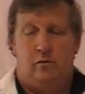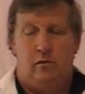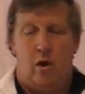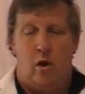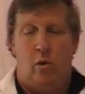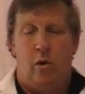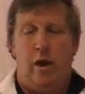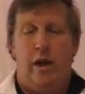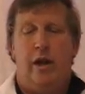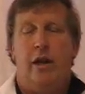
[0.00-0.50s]

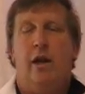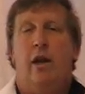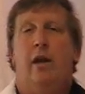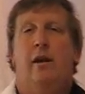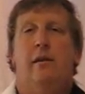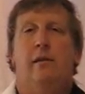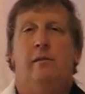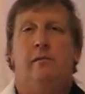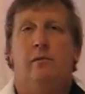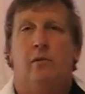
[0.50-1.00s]
Rolling,
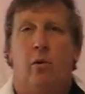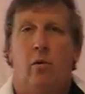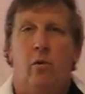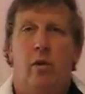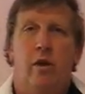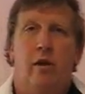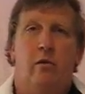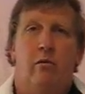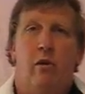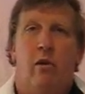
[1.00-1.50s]

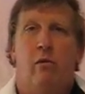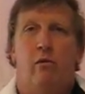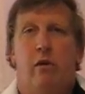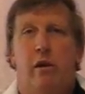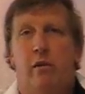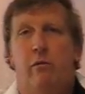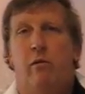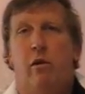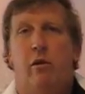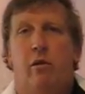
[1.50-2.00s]
rolling,
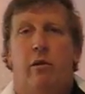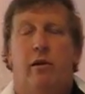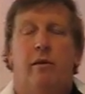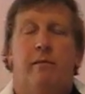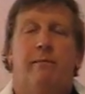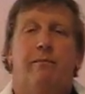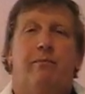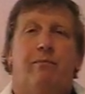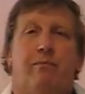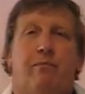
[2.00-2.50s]
rolling, rolling.
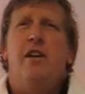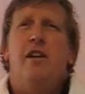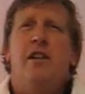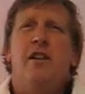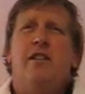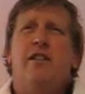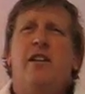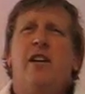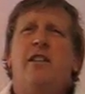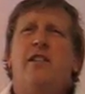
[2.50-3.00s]

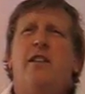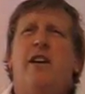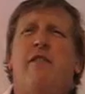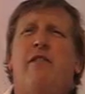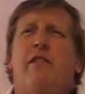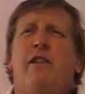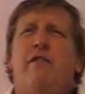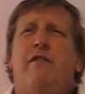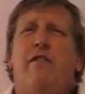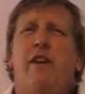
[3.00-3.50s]
It sets
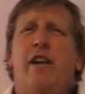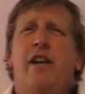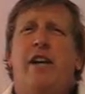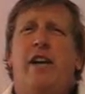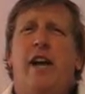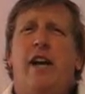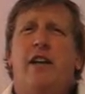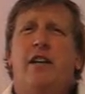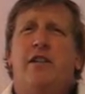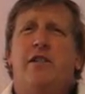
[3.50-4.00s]
off the confetti
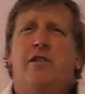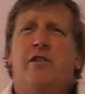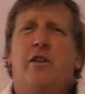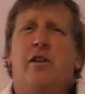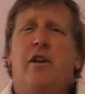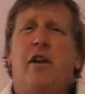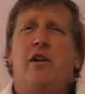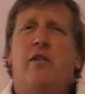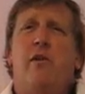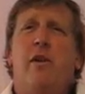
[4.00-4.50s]
cannons
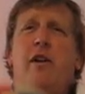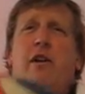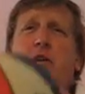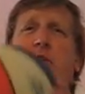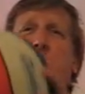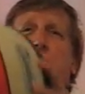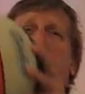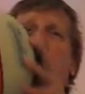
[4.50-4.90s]
during a critical